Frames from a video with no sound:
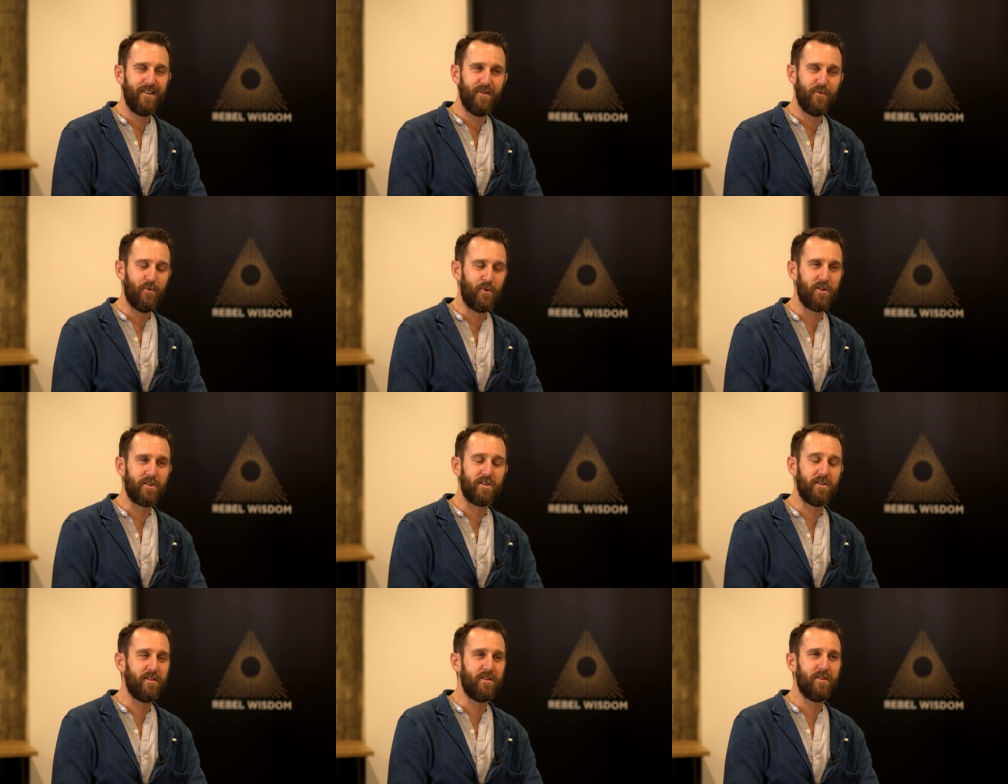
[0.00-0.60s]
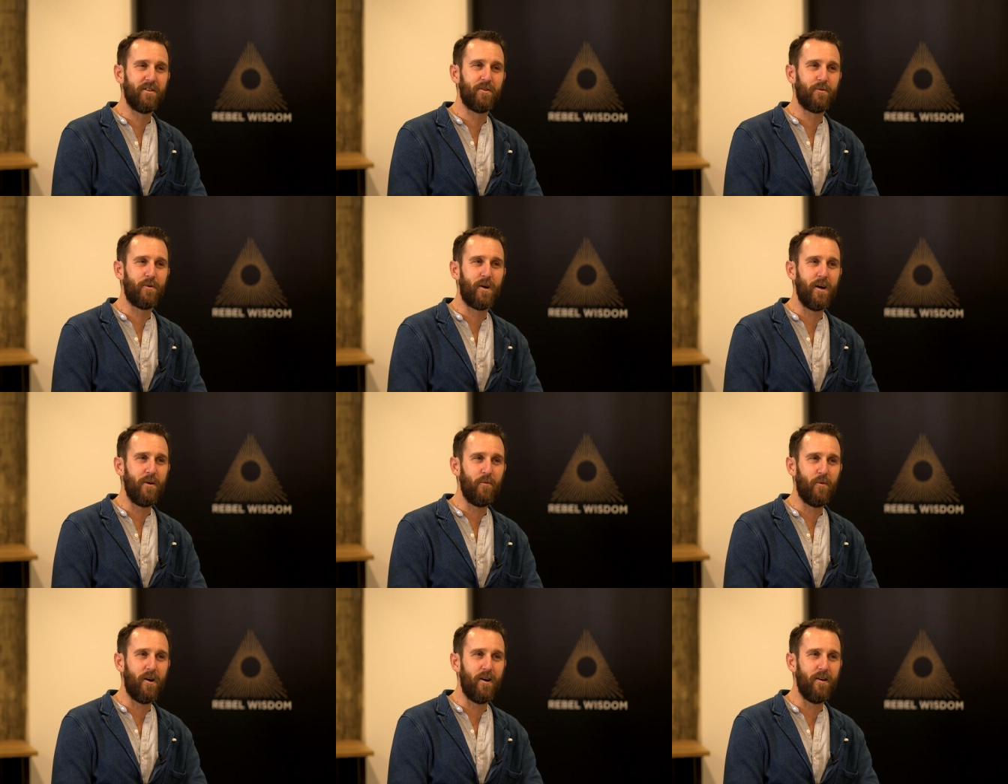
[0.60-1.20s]
wasn't the
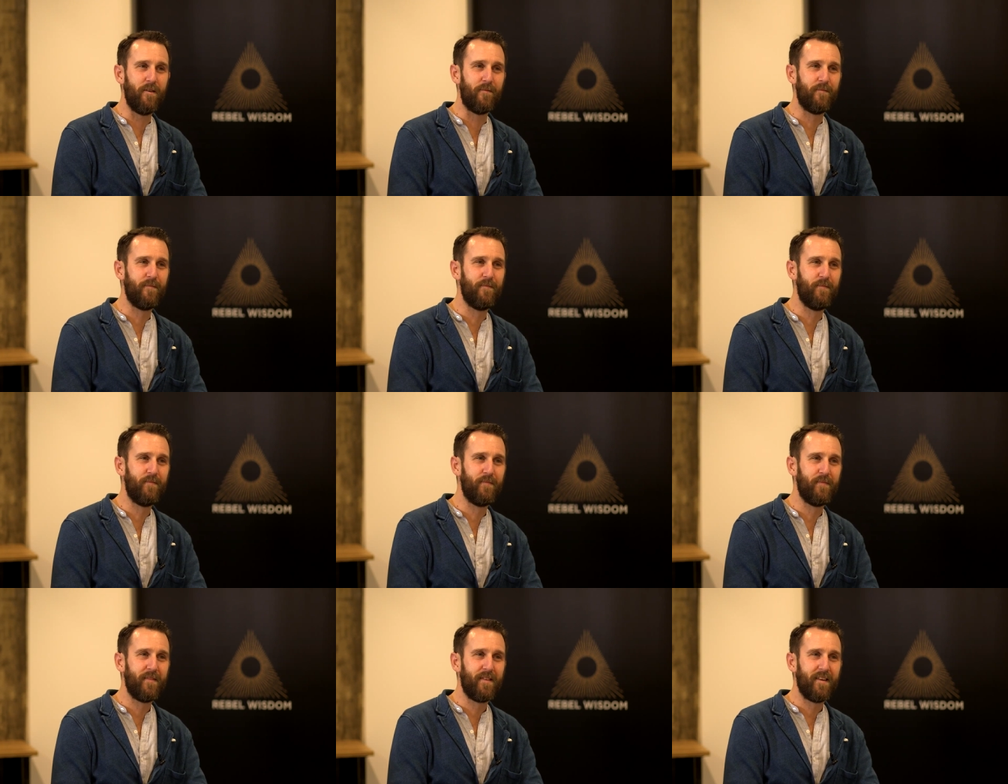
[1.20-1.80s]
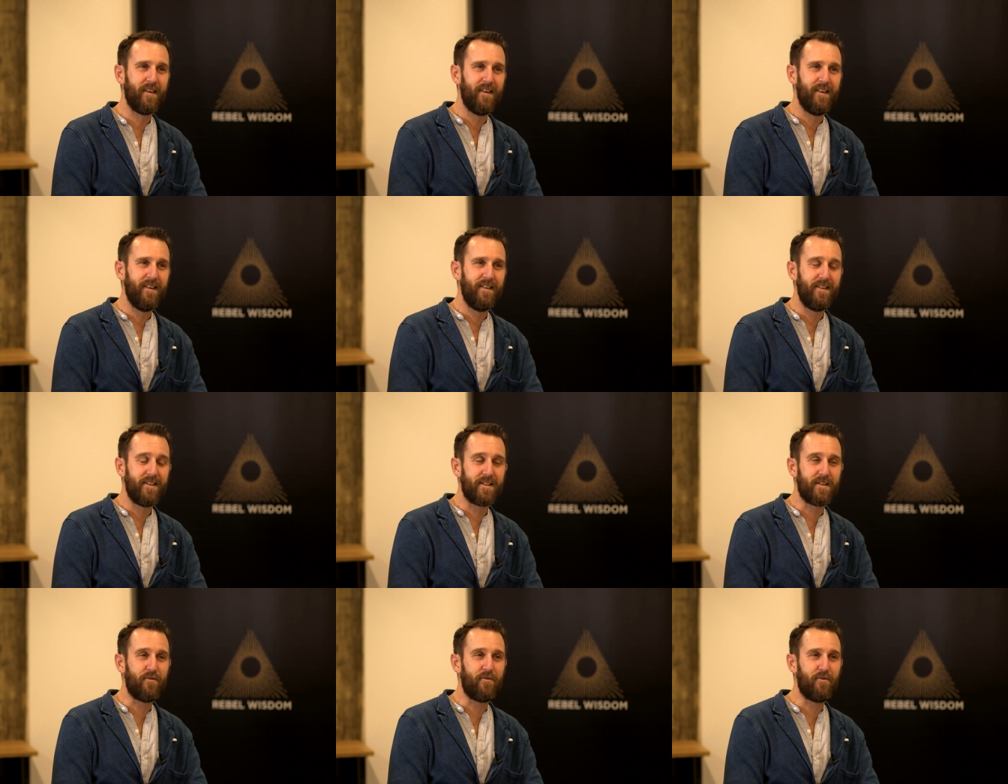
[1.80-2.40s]
right one.
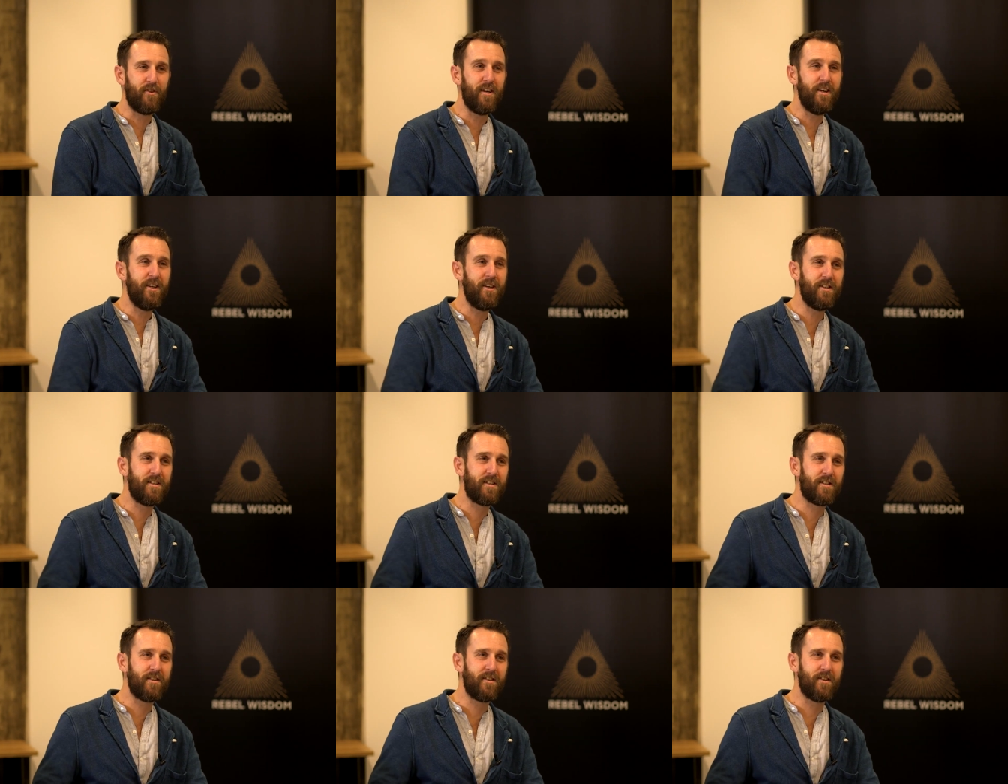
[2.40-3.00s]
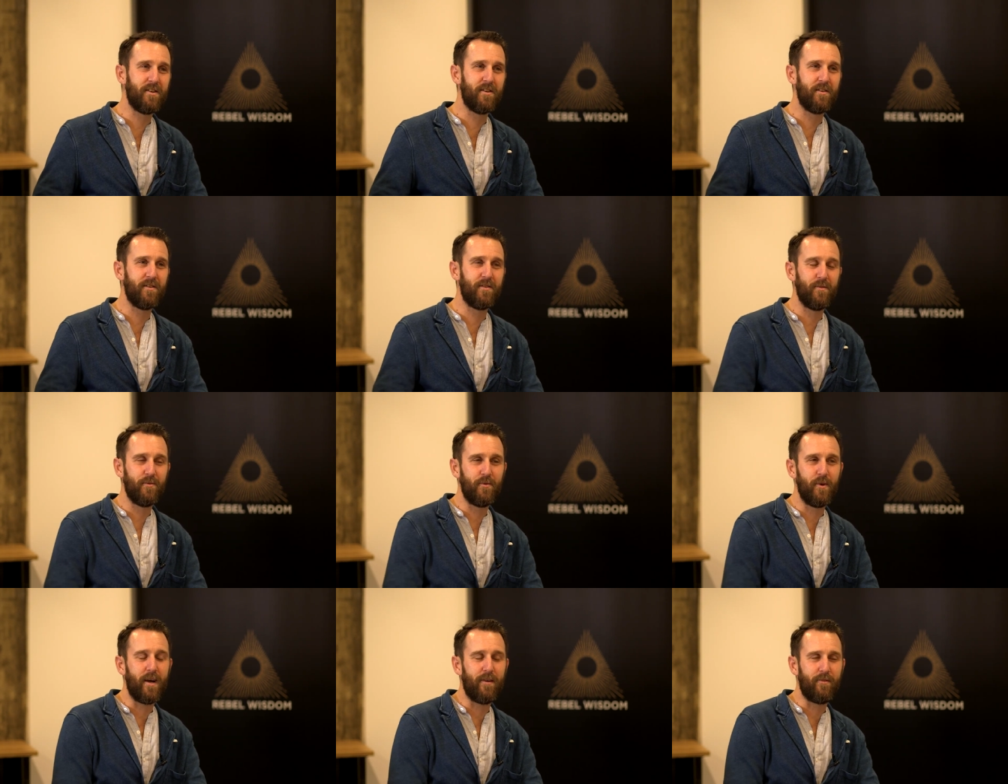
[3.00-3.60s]
There's a phrase
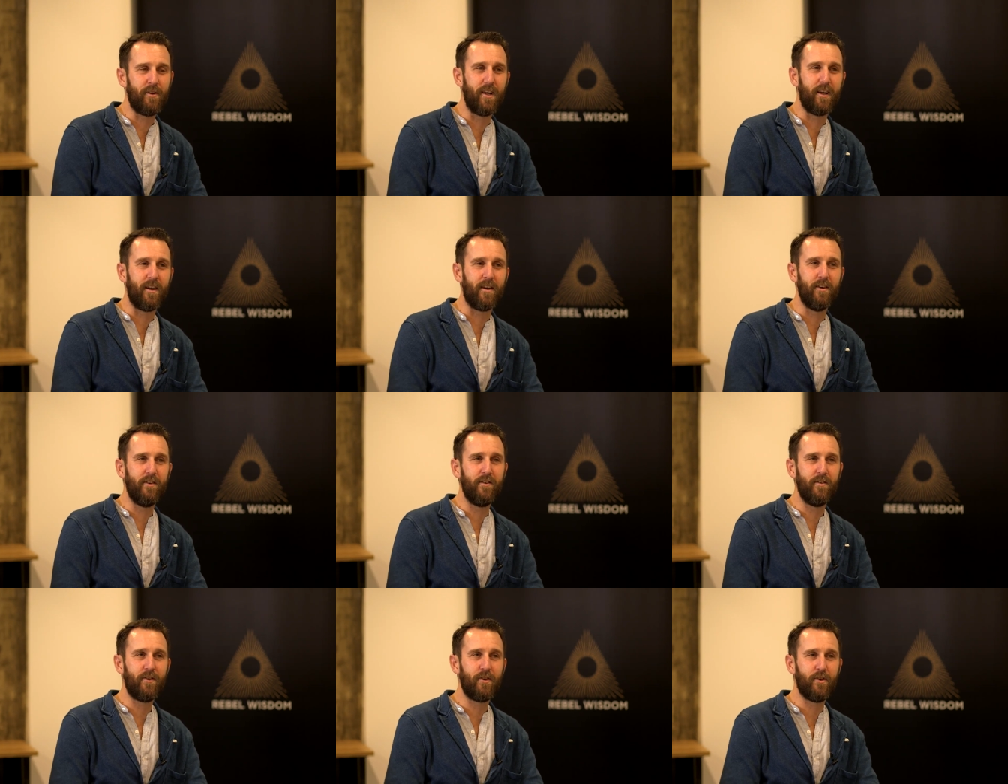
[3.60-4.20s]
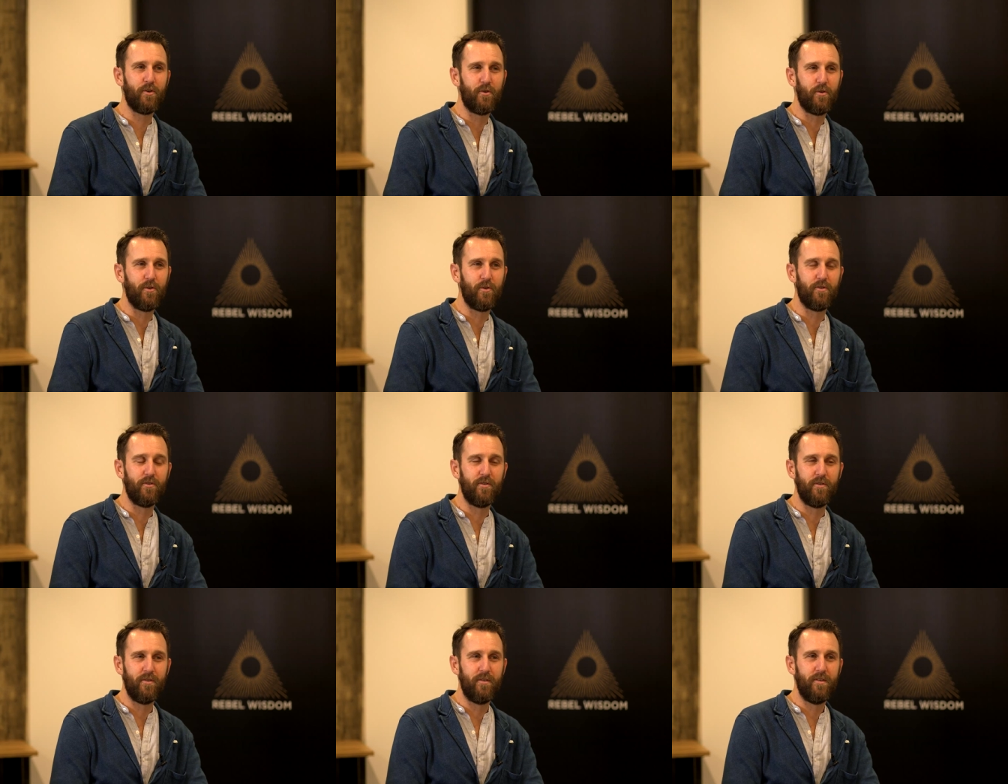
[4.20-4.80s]
that we have in England called